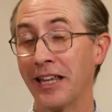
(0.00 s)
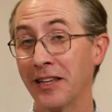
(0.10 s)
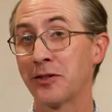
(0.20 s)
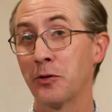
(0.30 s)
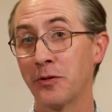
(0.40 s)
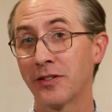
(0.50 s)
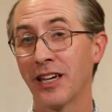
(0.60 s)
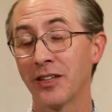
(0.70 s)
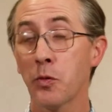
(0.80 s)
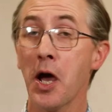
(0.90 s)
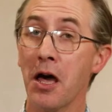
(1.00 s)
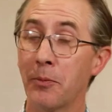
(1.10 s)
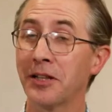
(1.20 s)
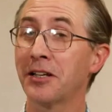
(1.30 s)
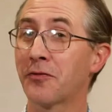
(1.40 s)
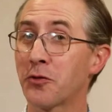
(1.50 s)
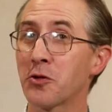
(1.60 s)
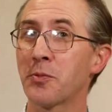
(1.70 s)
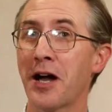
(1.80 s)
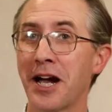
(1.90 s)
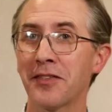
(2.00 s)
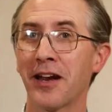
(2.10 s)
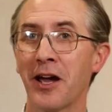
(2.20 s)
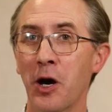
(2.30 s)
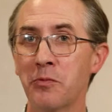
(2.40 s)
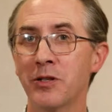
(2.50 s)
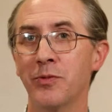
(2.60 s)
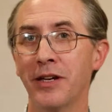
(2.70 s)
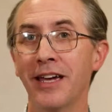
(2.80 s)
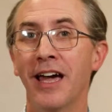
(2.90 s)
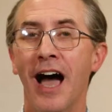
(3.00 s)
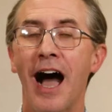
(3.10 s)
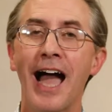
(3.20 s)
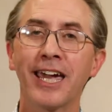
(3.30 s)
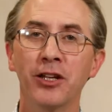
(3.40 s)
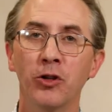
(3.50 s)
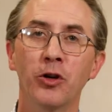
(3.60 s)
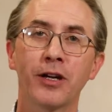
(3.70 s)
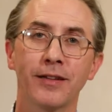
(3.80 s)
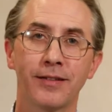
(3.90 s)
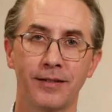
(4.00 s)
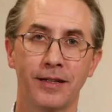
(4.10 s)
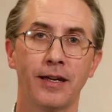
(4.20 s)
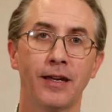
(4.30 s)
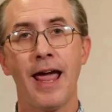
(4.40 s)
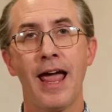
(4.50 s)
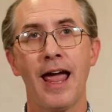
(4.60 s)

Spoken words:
And the student says, well, I'm a little further behind than I hope to be, I can look and see.